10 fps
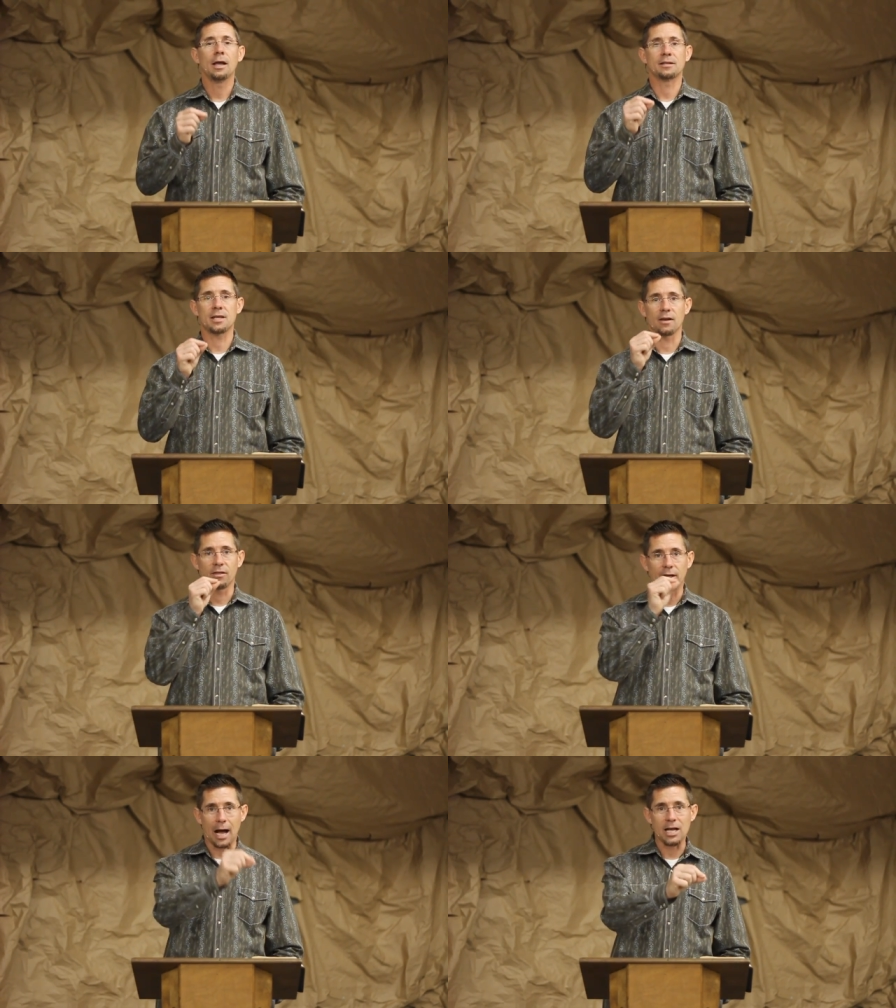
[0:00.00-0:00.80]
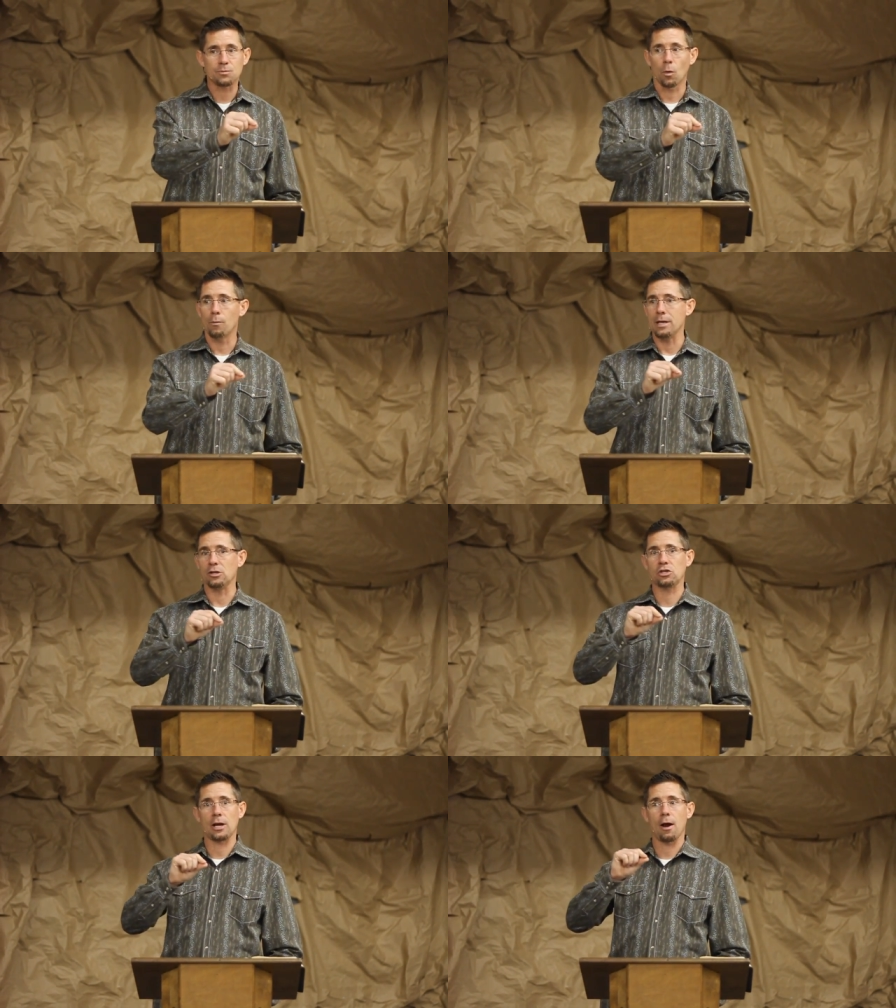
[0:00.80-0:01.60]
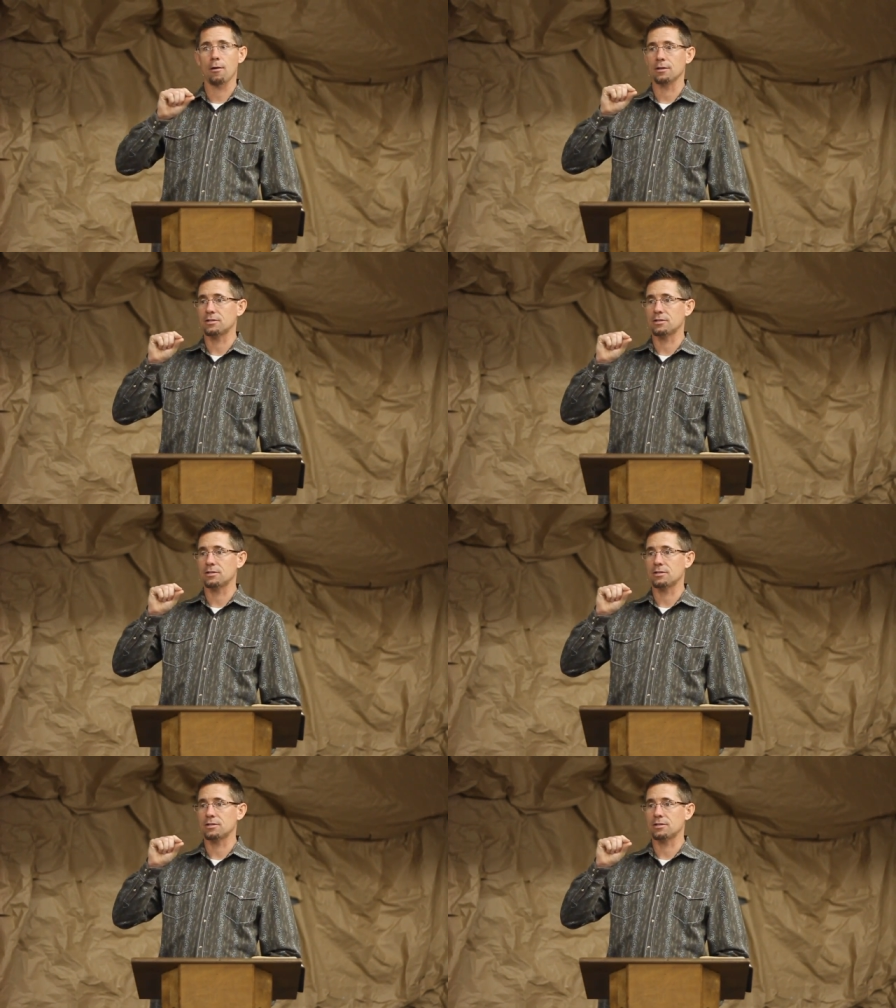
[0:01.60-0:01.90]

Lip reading: instead of the gospel being shared,